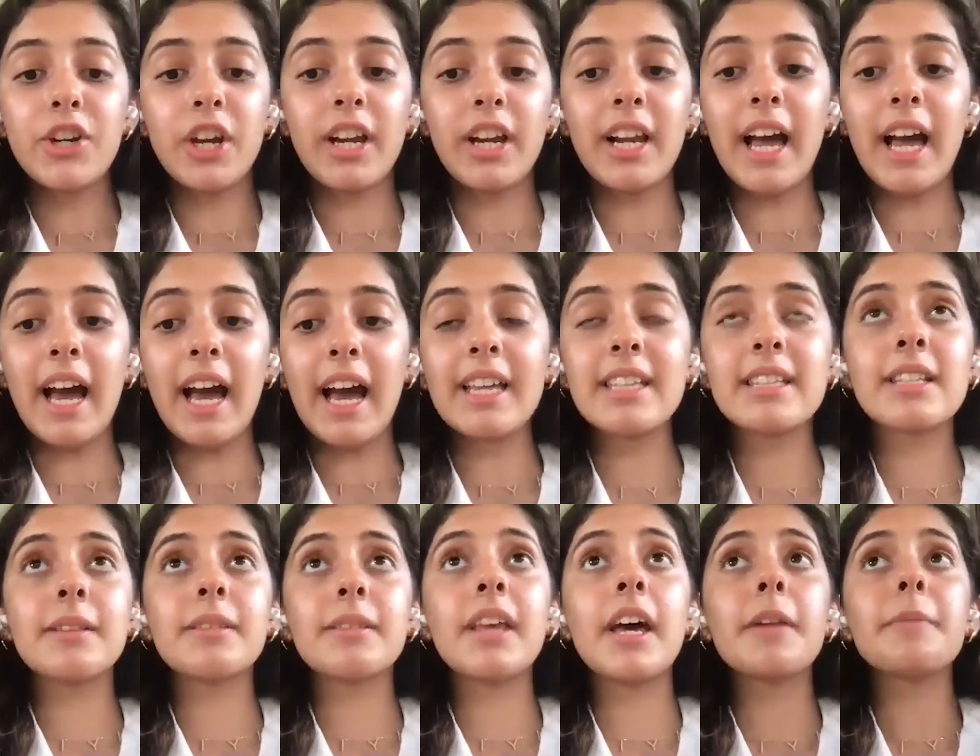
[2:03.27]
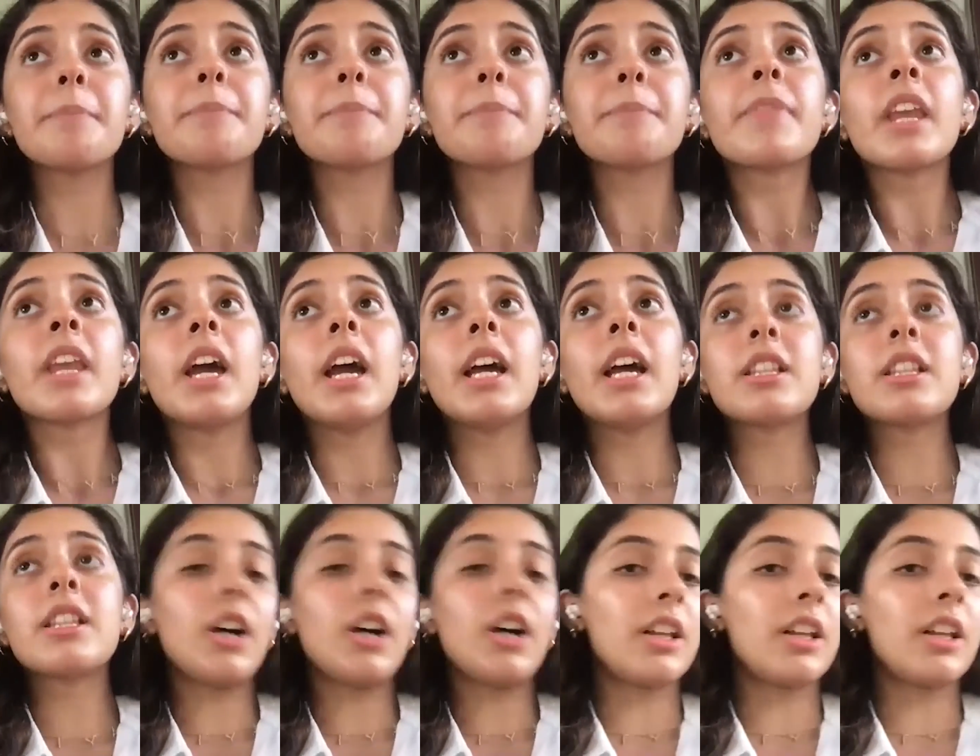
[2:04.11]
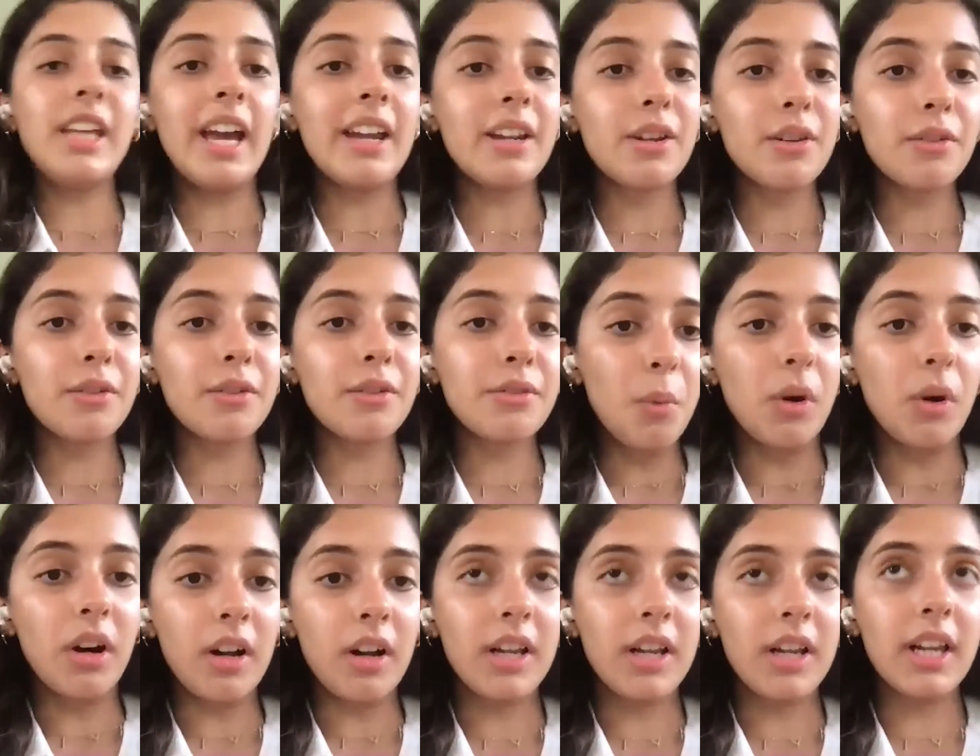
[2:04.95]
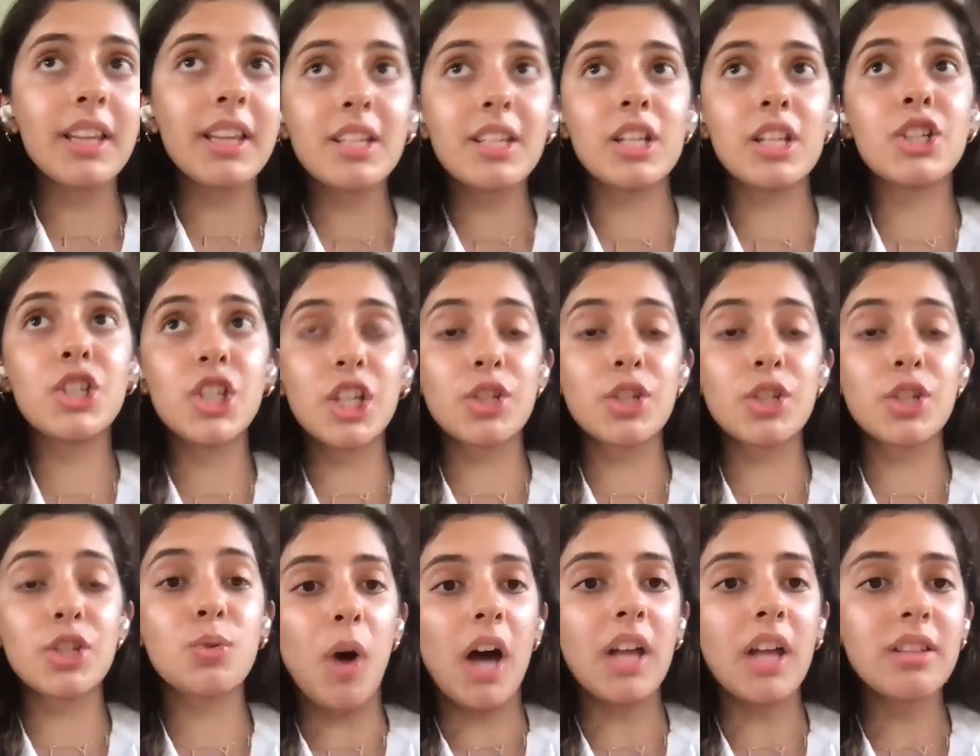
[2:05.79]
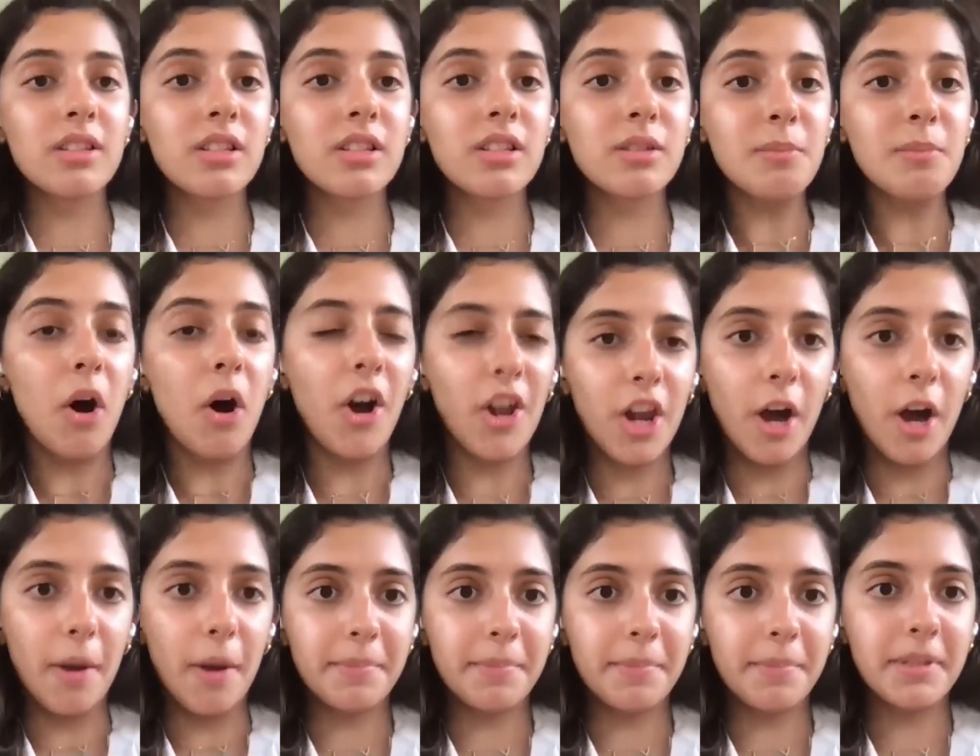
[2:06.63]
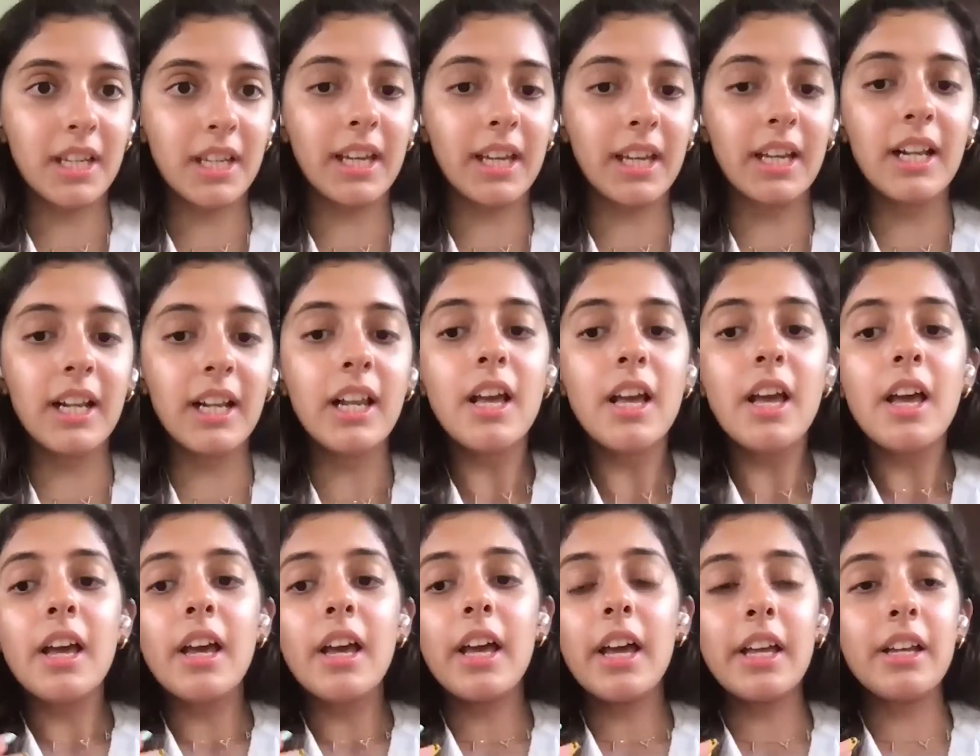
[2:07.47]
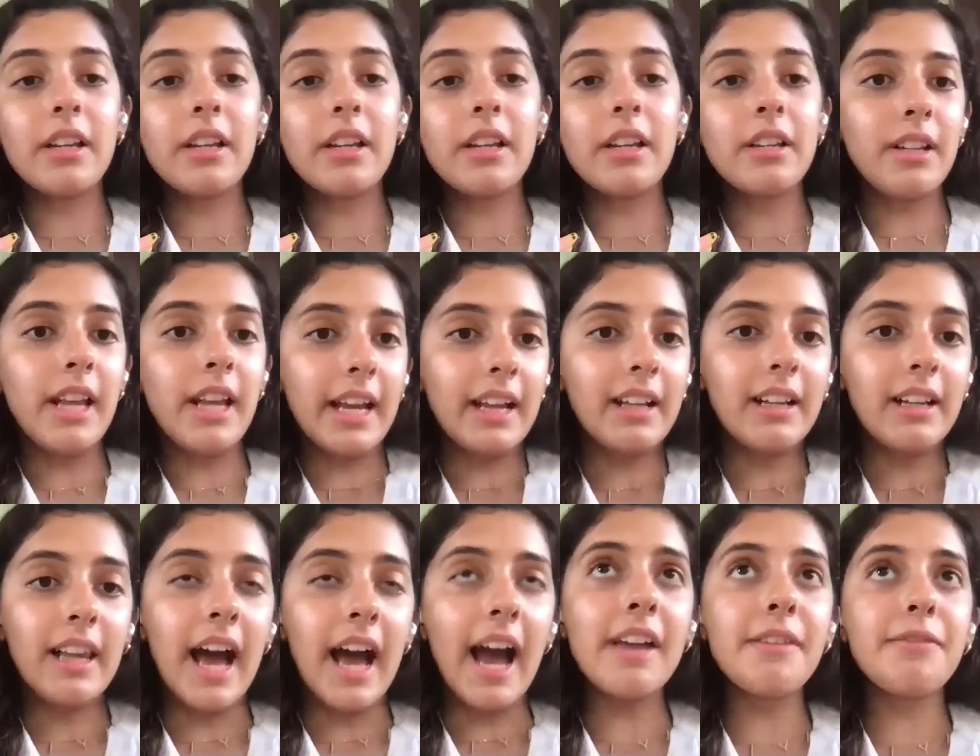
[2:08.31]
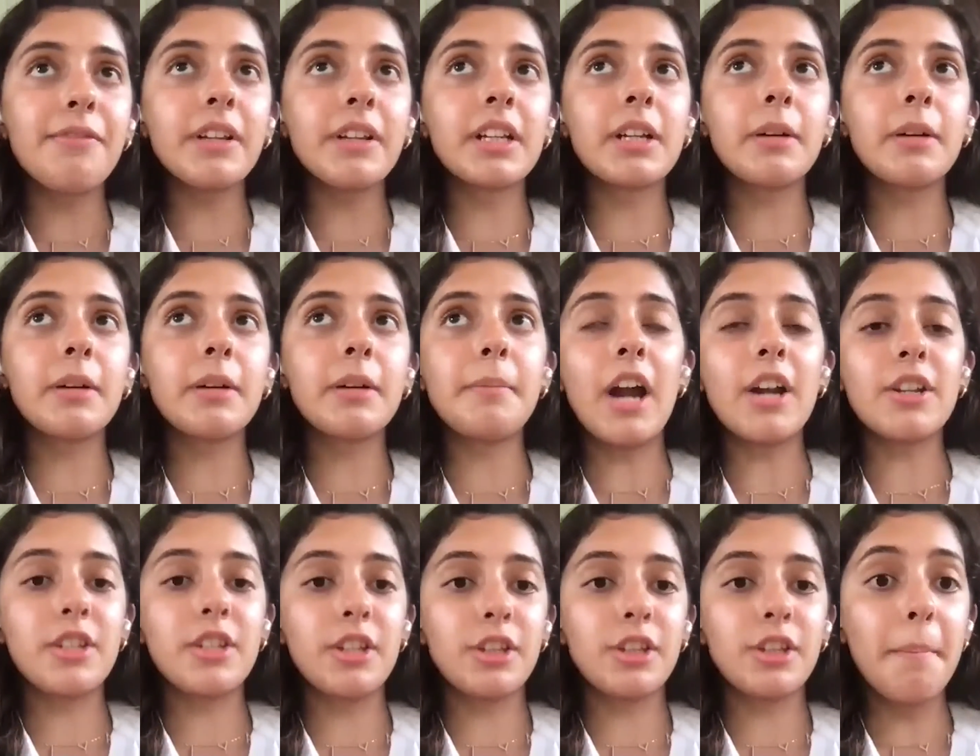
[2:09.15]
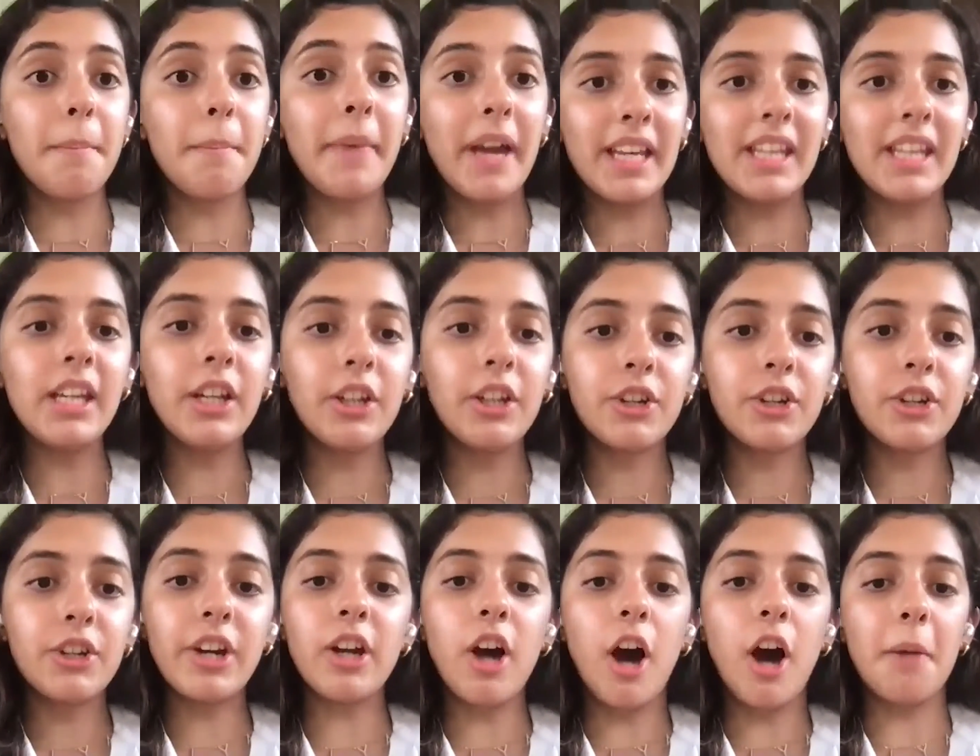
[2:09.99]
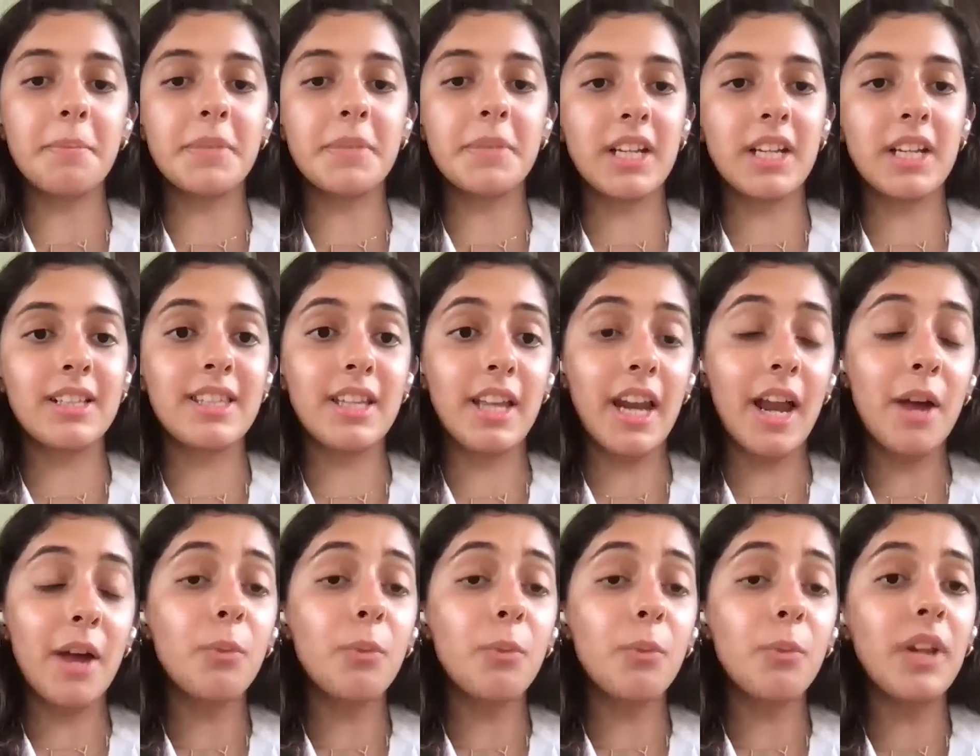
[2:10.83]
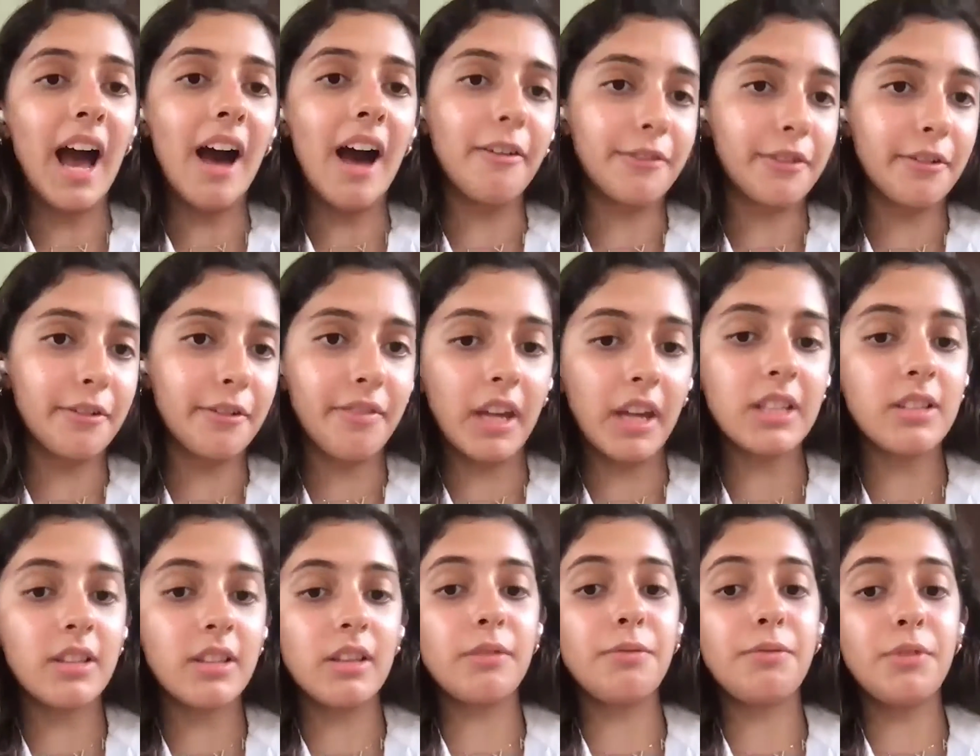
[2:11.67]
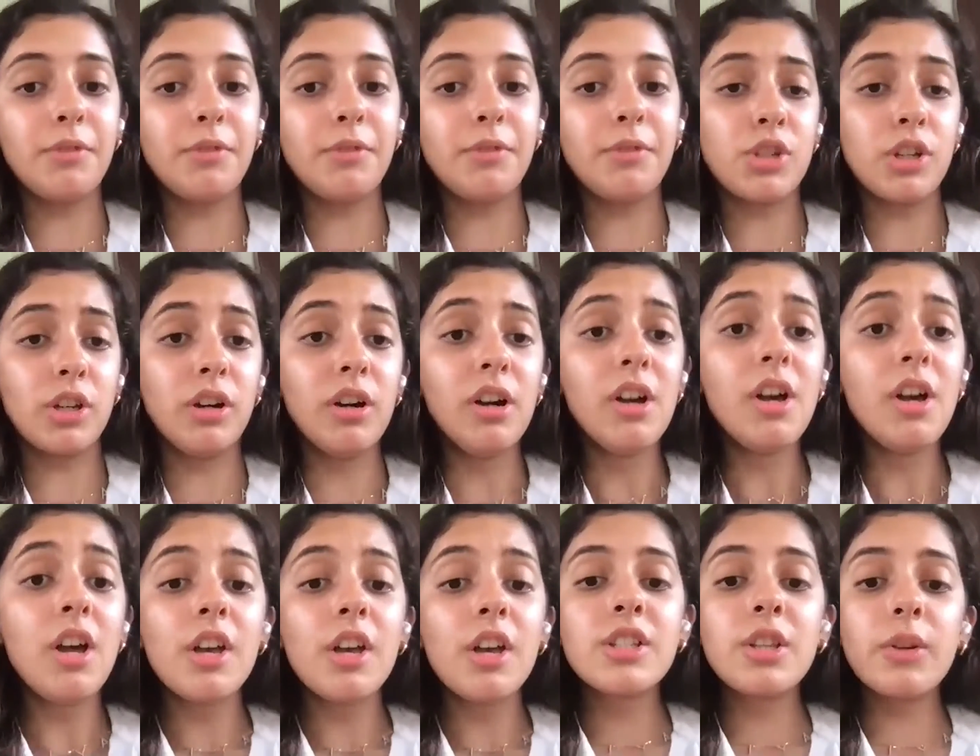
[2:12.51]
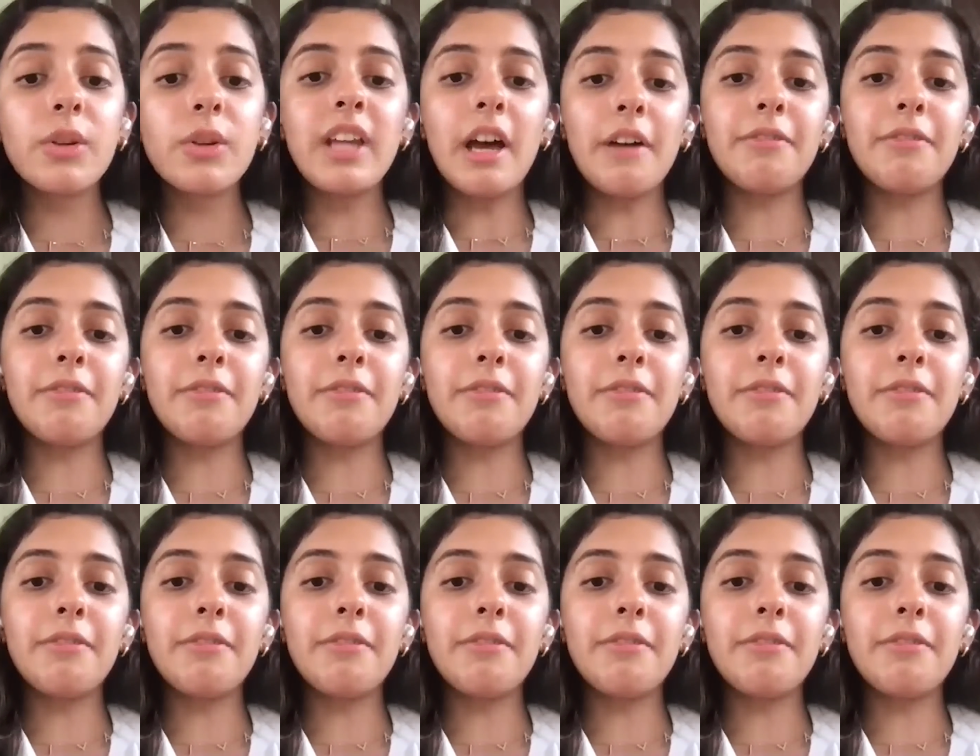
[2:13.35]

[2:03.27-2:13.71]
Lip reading: And then I realized that it's not the end of the world, and this is just one small obstacle in like life in comparison to many greater obstacles that I will have to face in the future.